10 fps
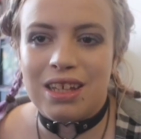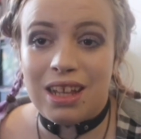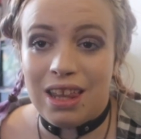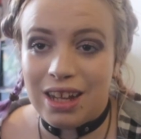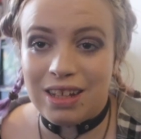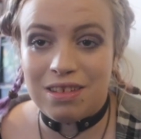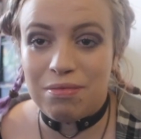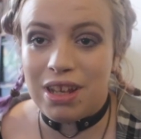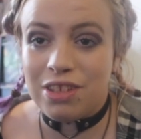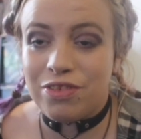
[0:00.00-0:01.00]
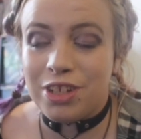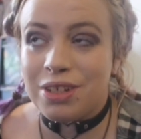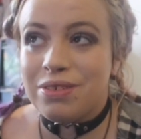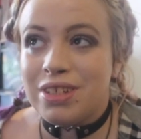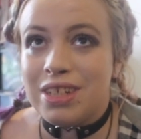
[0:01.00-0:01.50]
like I said in my last
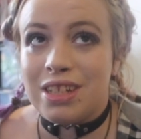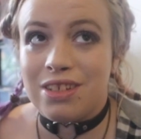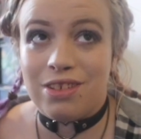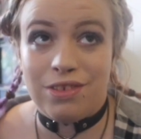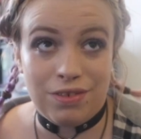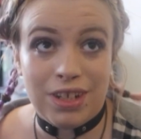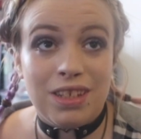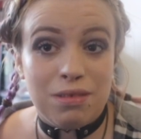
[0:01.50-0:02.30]
video, it is great